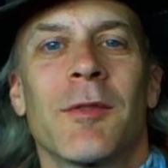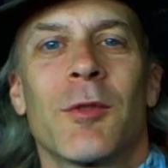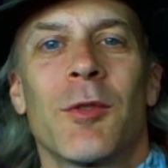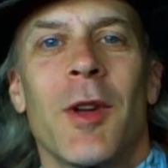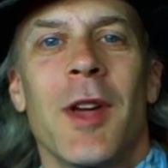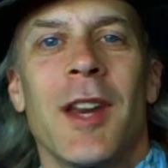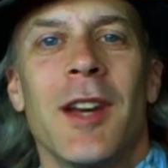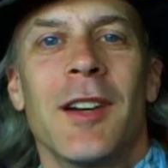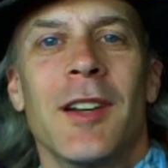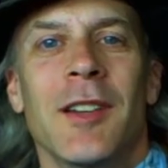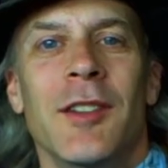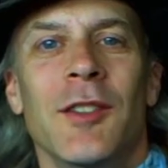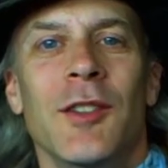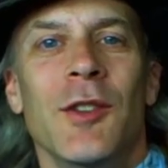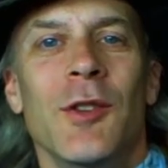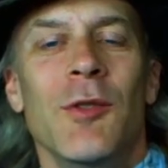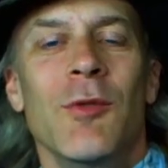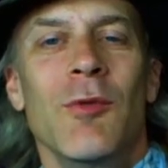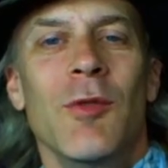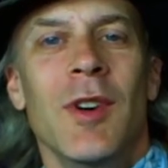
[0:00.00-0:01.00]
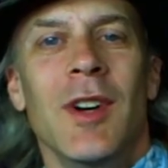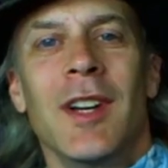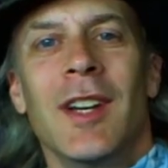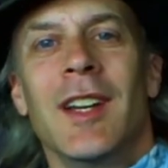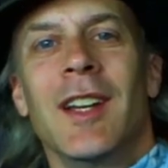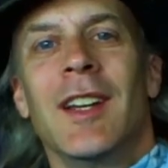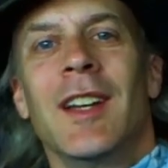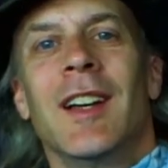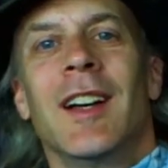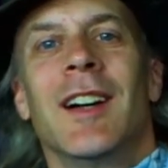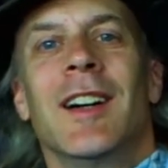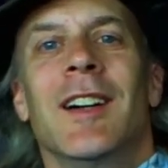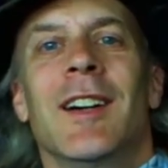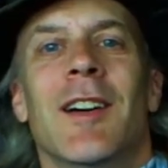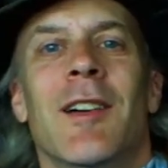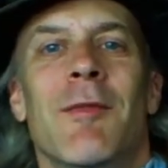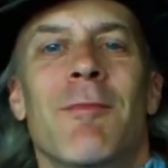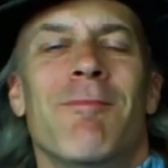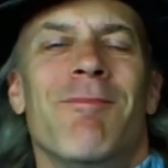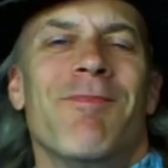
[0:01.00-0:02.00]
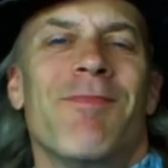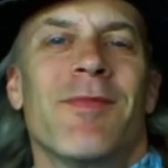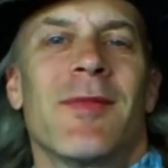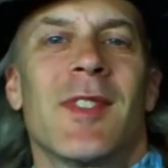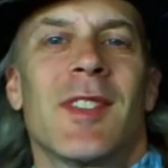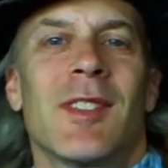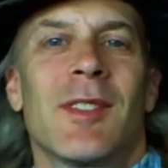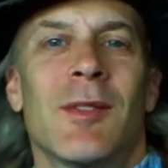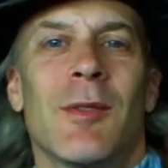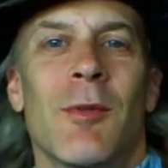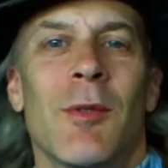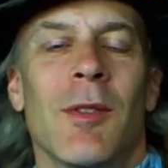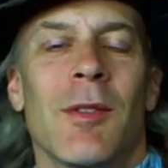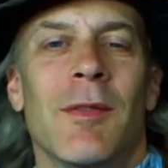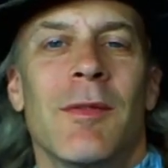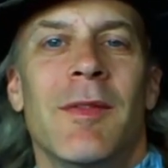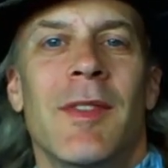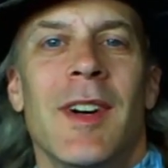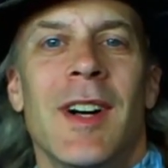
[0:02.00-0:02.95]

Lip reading: created a new sort of